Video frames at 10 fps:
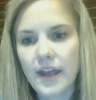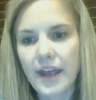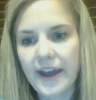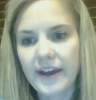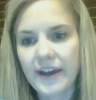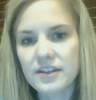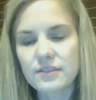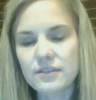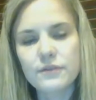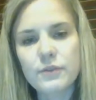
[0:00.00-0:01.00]
had
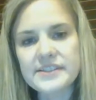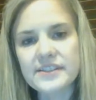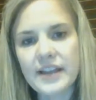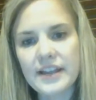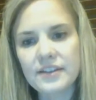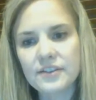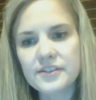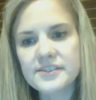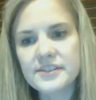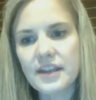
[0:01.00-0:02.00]
influenza-like
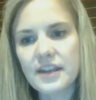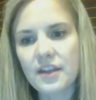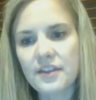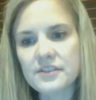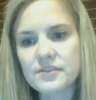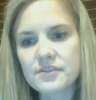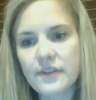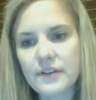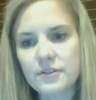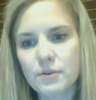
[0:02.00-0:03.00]
illness, and they also
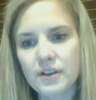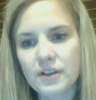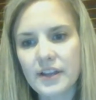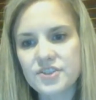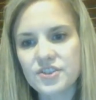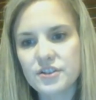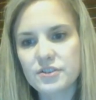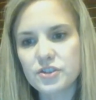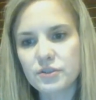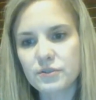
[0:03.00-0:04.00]
found a correlation
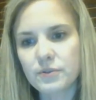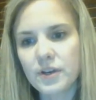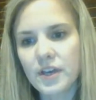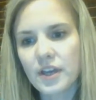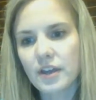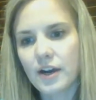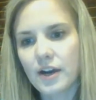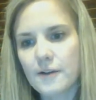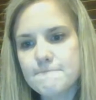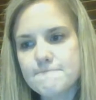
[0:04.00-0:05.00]
too,
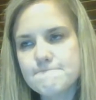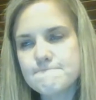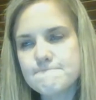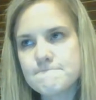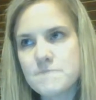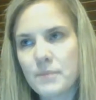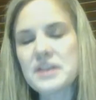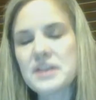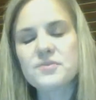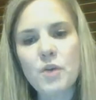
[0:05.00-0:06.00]

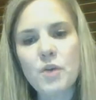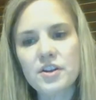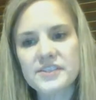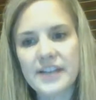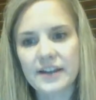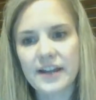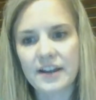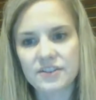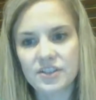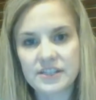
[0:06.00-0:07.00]
because we want our data to
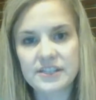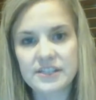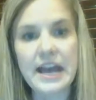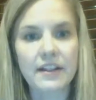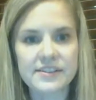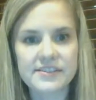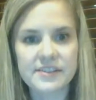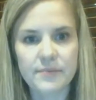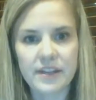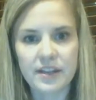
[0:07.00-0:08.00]
actually tell us
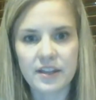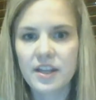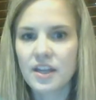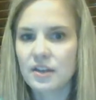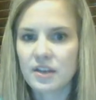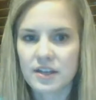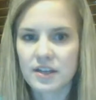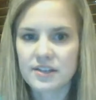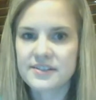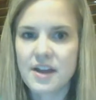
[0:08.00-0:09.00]
something.
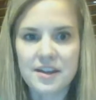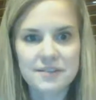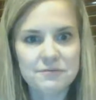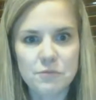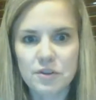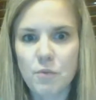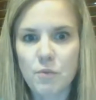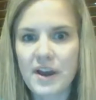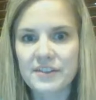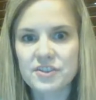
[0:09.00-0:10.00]
It's not
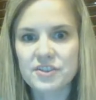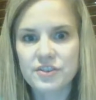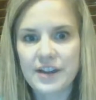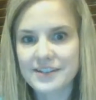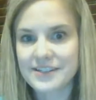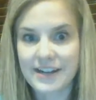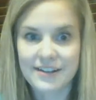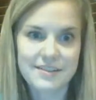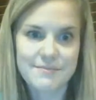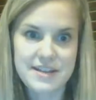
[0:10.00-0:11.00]
worthwhile to track data
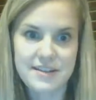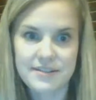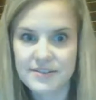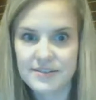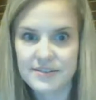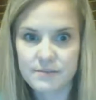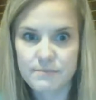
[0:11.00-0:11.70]
that means